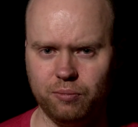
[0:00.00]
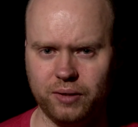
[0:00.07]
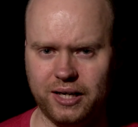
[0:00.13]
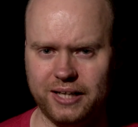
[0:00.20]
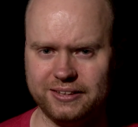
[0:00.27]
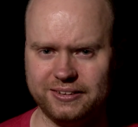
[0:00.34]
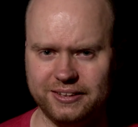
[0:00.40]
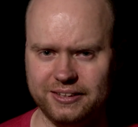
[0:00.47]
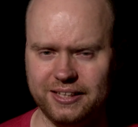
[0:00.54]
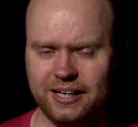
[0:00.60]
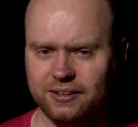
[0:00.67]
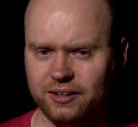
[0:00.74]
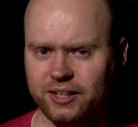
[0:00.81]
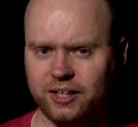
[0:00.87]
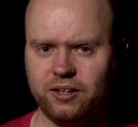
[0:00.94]
but I did
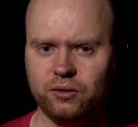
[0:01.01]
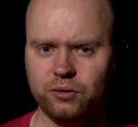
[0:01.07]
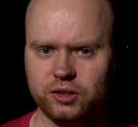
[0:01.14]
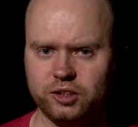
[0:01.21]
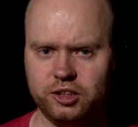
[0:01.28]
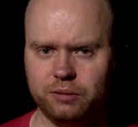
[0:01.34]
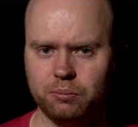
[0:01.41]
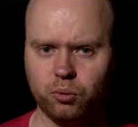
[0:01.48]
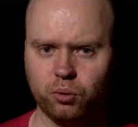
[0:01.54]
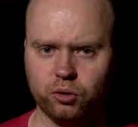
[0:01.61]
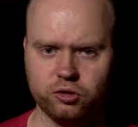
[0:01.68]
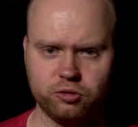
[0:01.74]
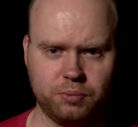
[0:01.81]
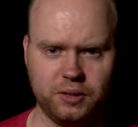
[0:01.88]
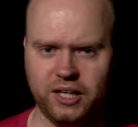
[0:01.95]
not like it on
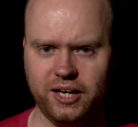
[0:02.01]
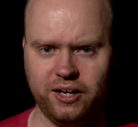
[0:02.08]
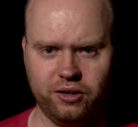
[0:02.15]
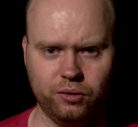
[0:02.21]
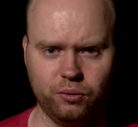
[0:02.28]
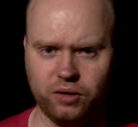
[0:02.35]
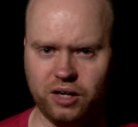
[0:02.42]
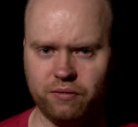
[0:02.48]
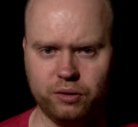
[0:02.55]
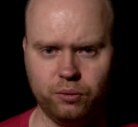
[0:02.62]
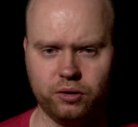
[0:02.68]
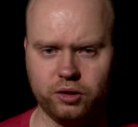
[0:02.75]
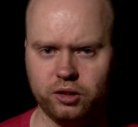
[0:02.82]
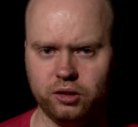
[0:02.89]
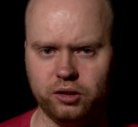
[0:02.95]
keyboards, piano, whatever you
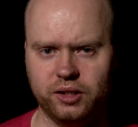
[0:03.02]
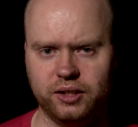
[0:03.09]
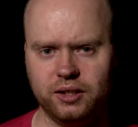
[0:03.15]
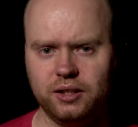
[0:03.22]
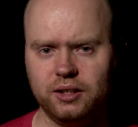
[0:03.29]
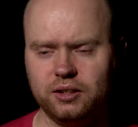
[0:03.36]
want to call it.